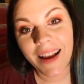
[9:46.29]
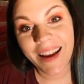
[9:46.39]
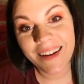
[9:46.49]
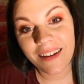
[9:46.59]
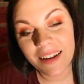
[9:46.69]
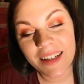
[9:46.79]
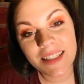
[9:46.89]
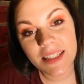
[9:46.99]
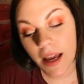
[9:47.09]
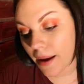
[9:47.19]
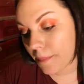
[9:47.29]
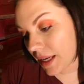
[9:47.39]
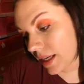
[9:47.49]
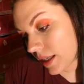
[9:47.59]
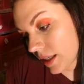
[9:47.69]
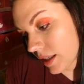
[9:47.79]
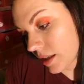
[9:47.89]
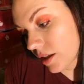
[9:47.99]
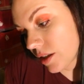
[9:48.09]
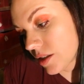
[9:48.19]
Hey guys, um,
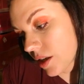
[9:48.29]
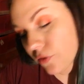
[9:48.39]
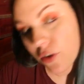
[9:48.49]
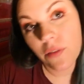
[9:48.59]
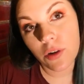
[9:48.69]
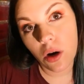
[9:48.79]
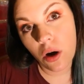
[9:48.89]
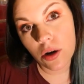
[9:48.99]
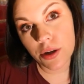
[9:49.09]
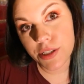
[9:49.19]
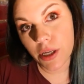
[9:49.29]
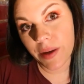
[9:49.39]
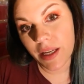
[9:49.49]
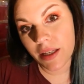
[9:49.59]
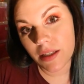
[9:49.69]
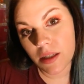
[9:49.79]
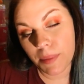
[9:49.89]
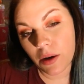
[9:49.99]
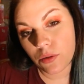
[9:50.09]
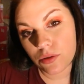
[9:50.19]
it is 5 o'clock, so it is
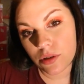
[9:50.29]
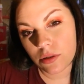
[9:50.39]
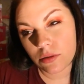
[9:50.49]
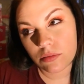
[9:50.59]
about,